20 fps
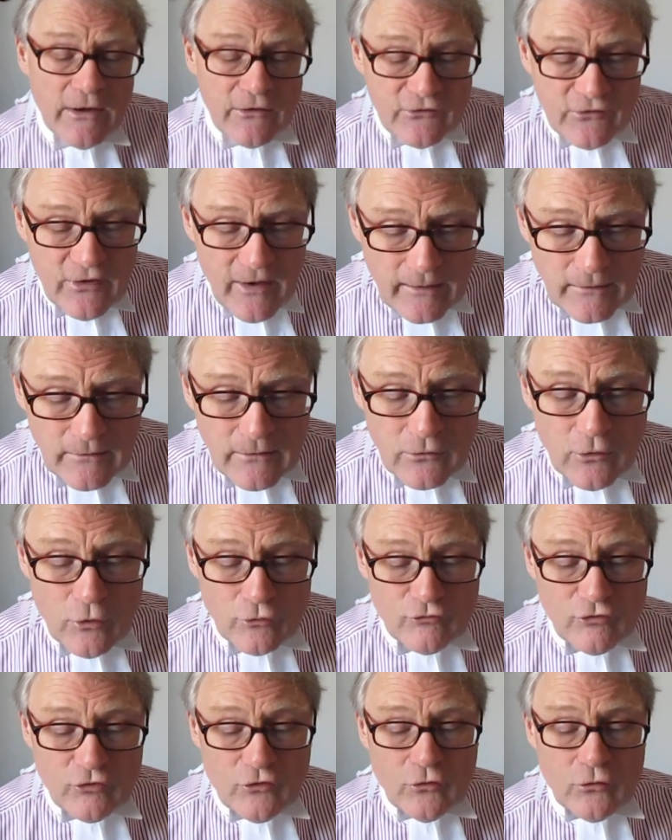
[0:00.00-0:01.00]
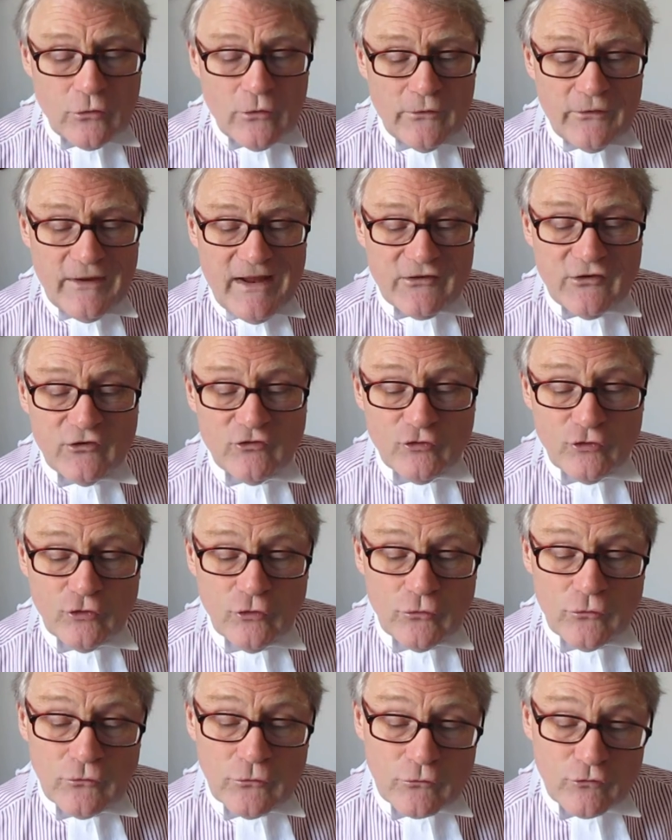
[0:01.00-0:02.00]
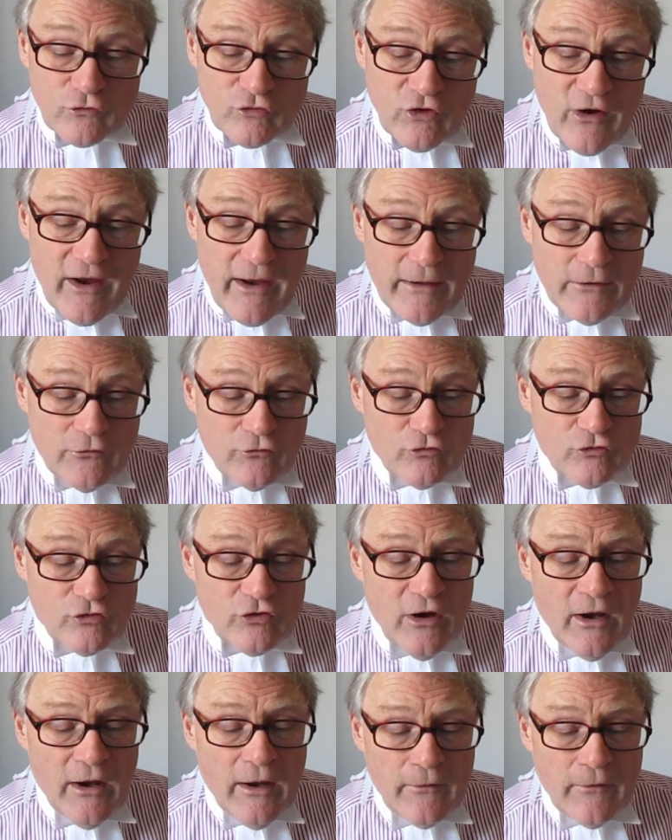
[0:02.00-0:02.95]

technological and attitudinal change